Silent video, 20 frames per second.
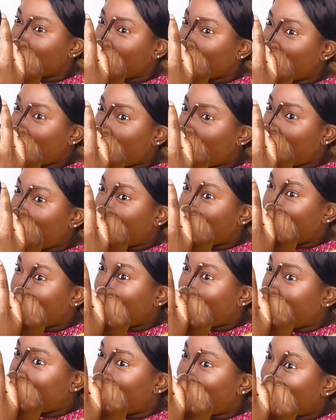Now, I'll draw
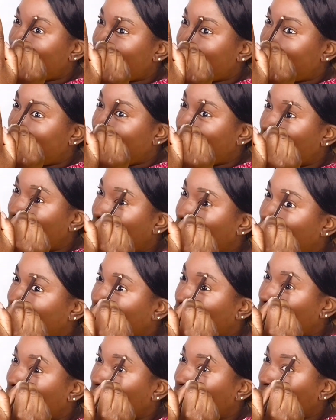it for no.
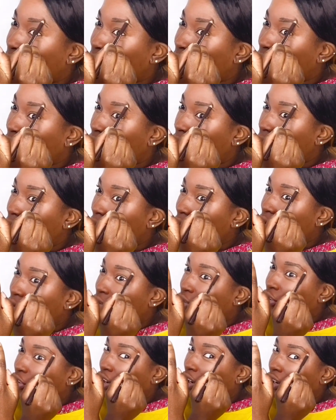Now, I'll
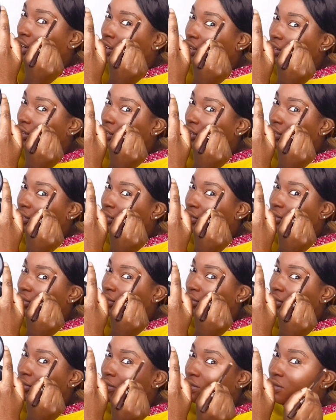check.
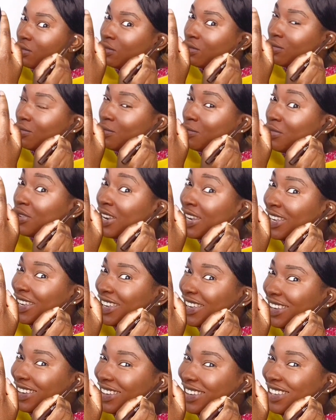Break.